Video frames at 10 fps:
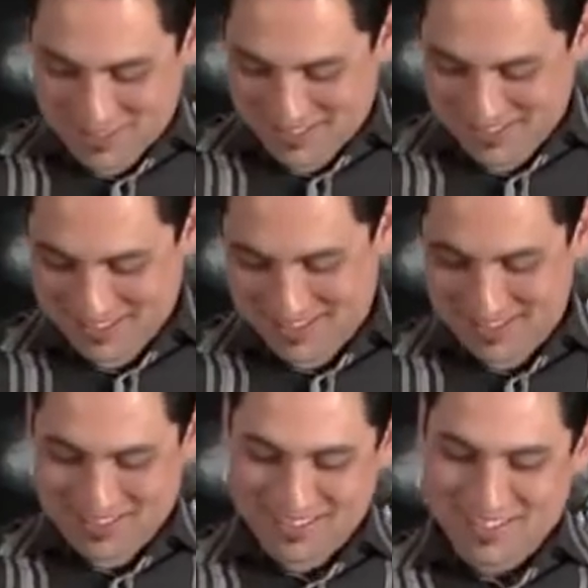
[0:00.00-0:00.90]

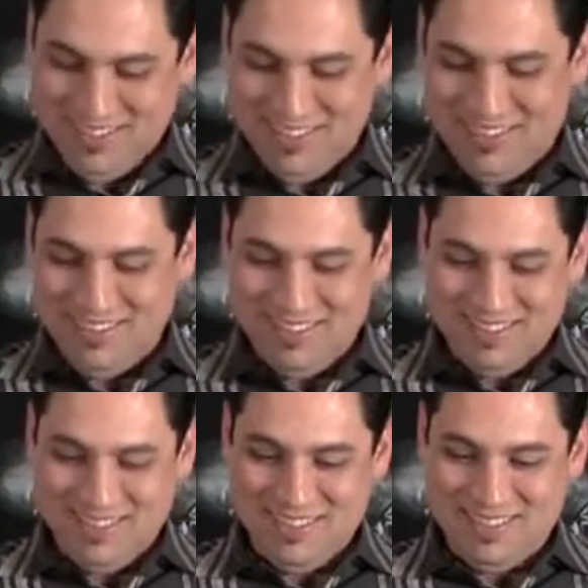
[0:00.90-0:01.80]

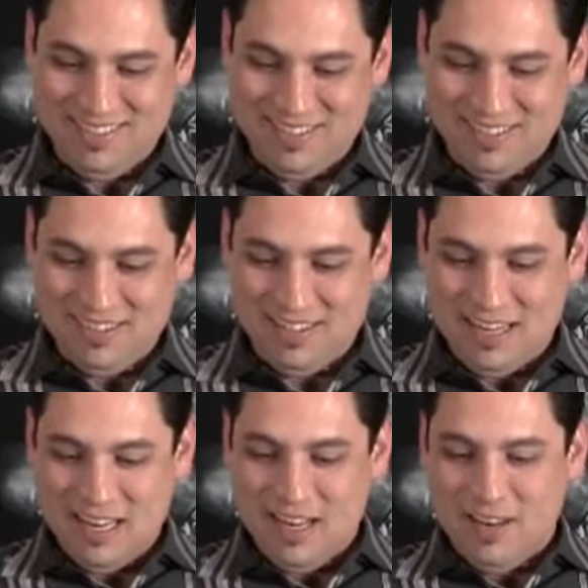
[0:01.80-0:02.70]

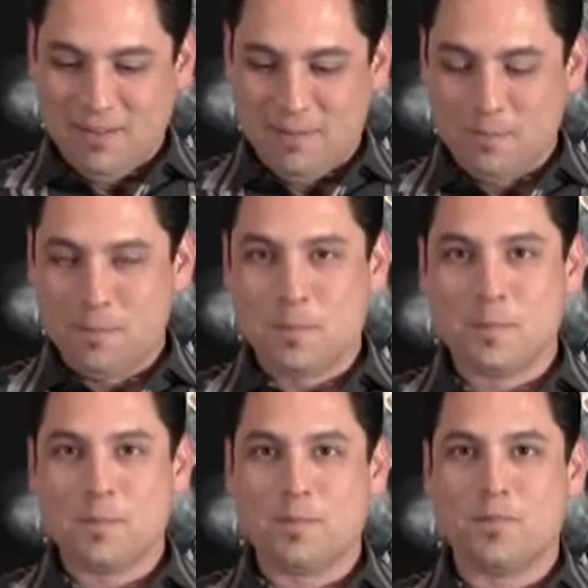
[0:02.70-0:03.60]

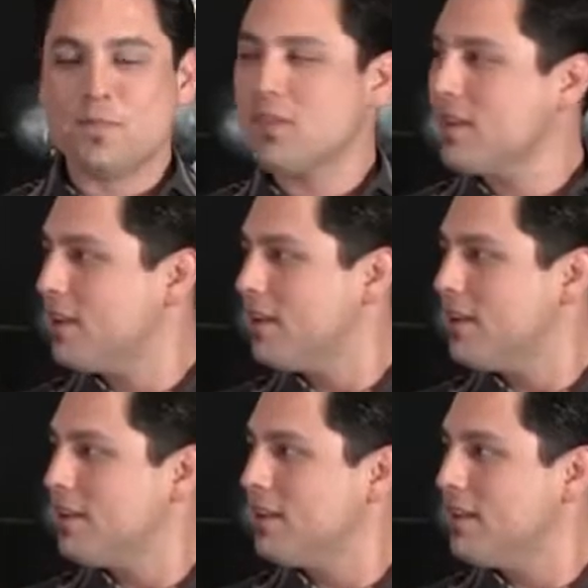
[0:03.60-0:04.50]

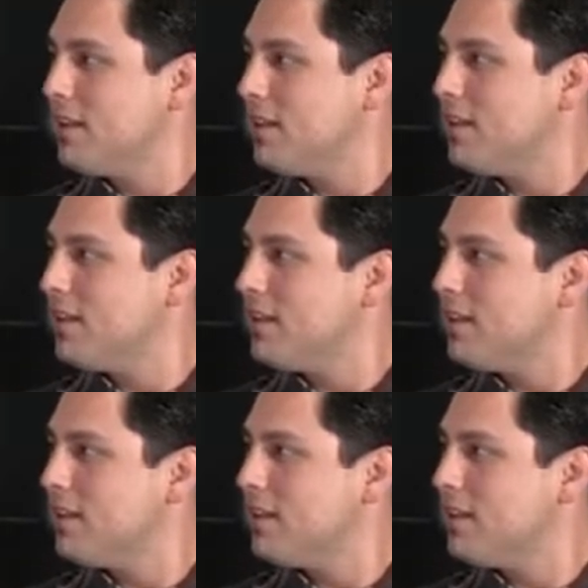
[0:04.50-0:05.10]
(silent)